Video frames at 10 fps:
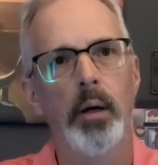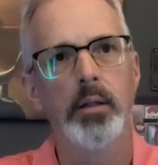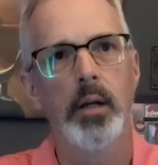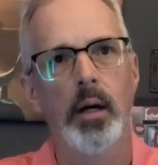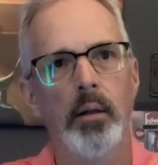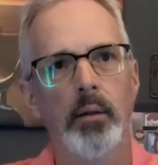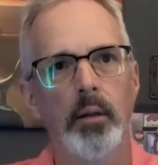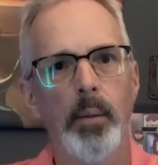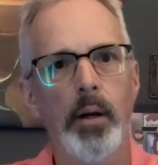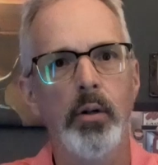But
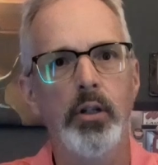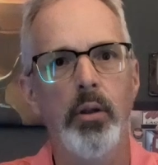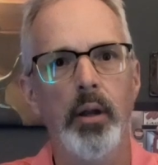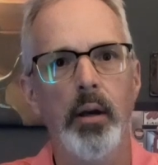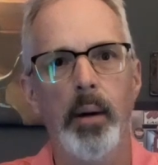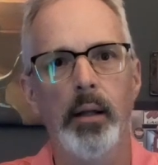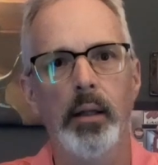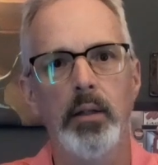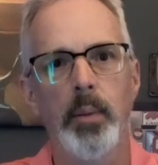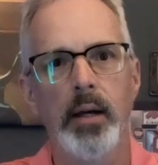let me know what you think about
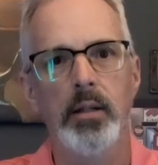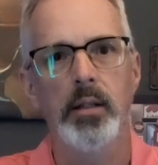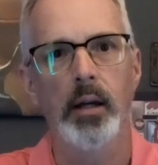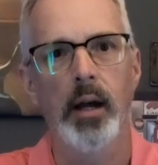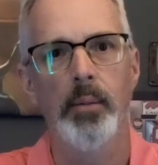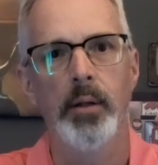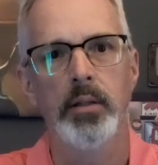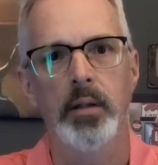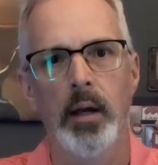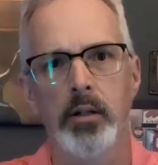these bikes in the
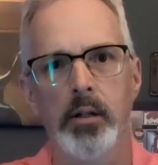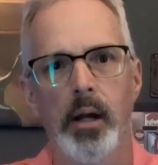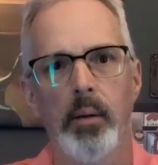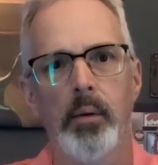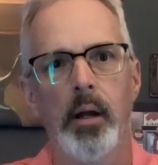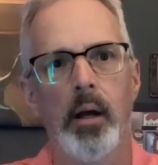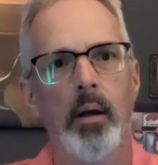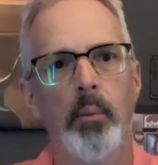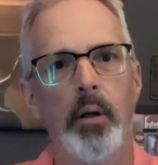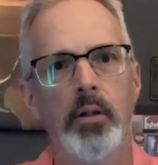comments section. I'd
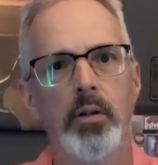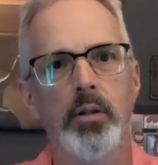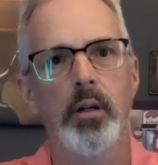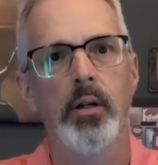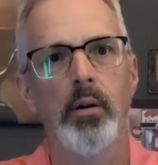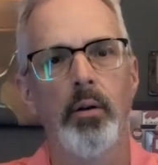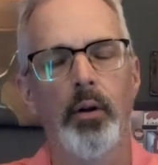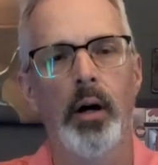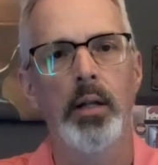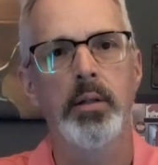be interested in your
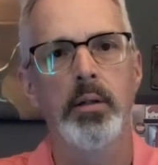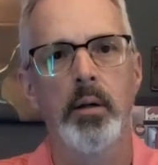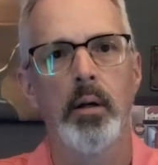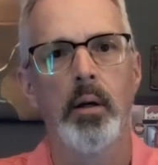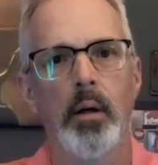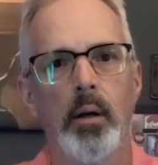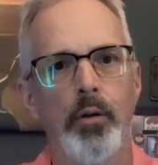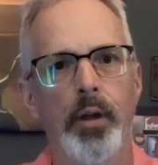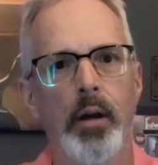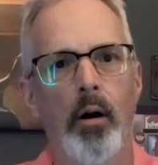thoughts. Do
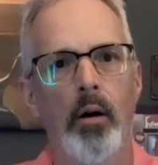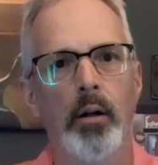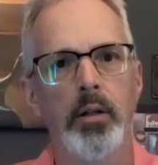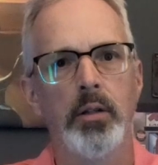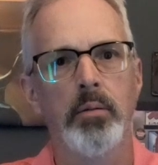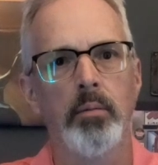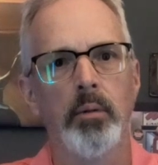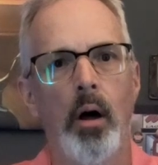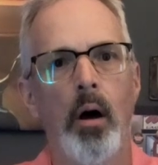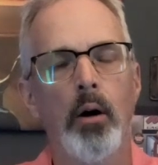you think Harley's
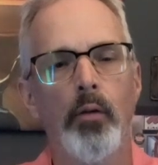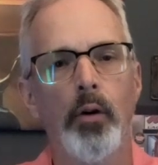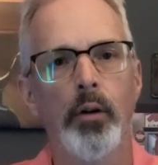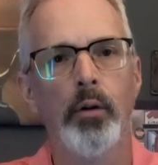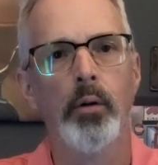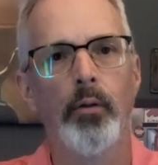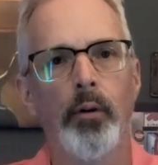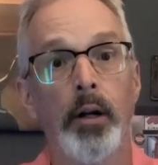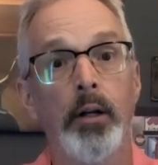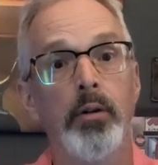long overdue
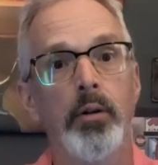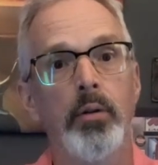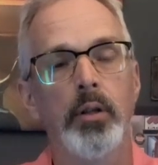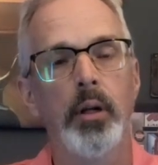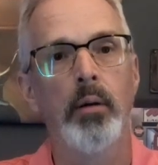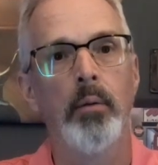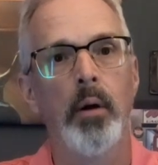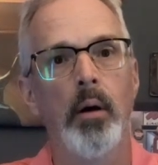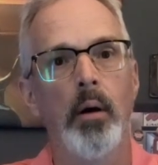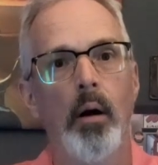for introducing
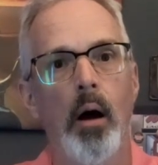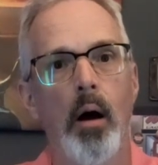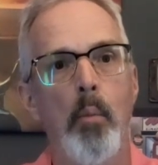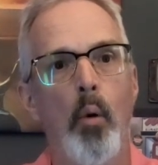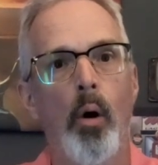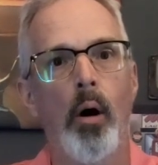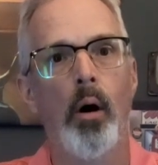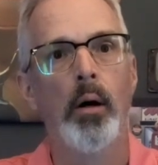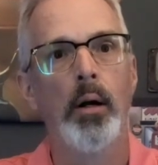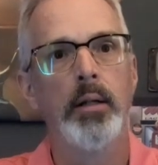a
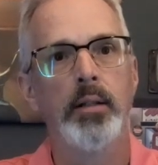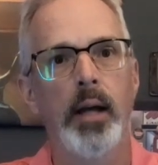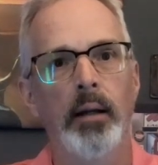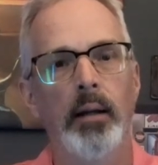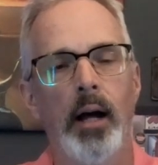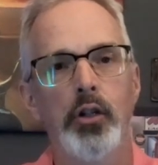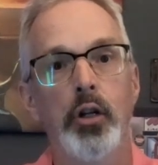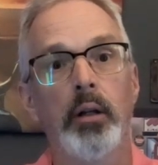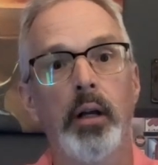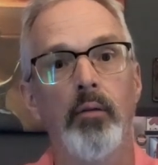more
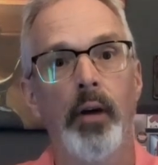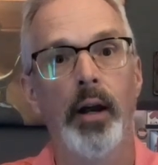technologically